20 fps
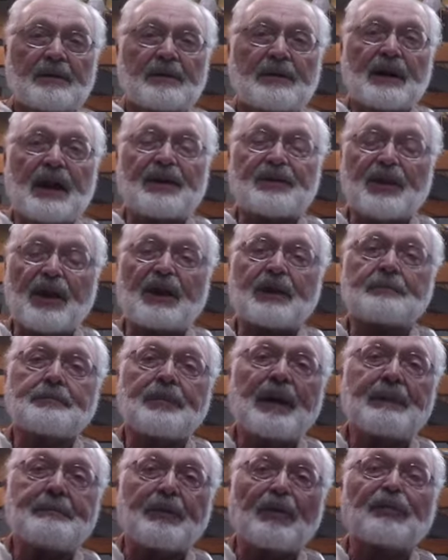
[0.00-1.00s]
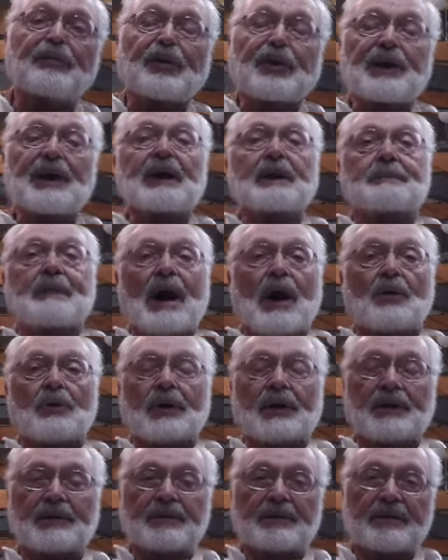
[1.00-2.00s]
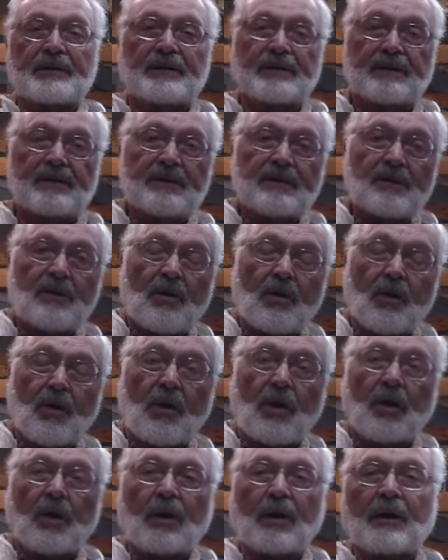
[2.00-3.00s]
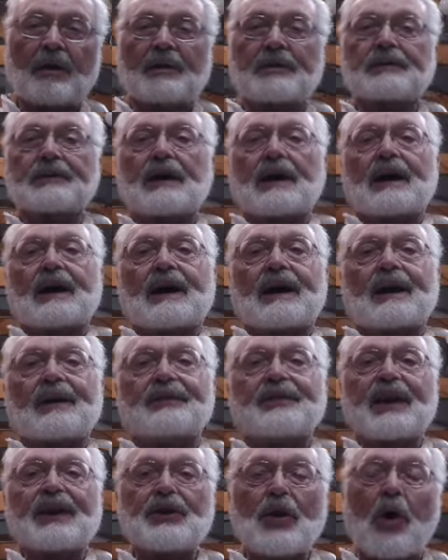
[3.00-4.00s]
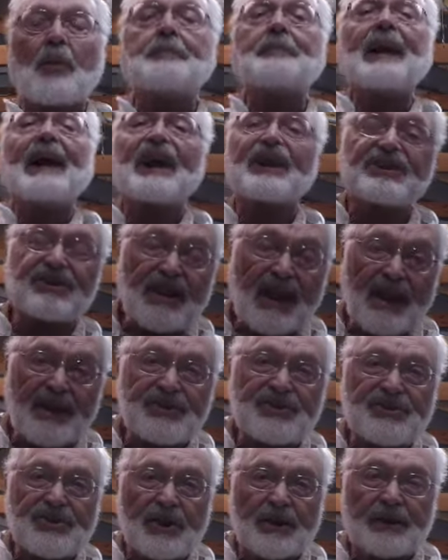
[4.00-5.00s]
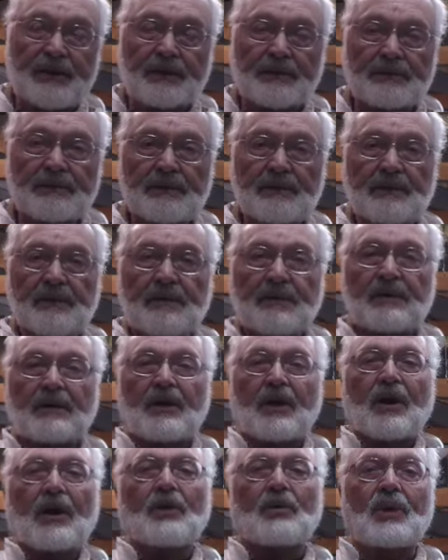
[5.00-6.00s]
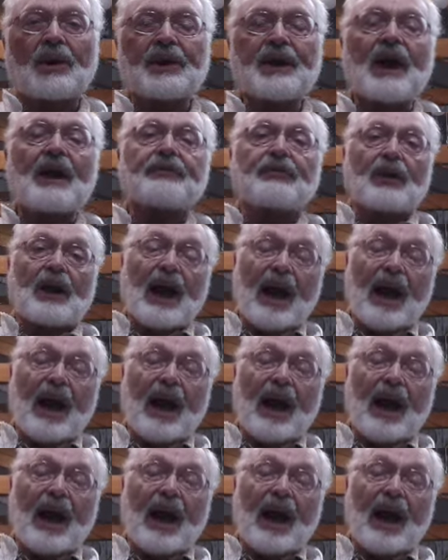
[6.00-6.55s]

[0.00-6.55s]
I think people forget about it, or they don't pay attention, or whatever.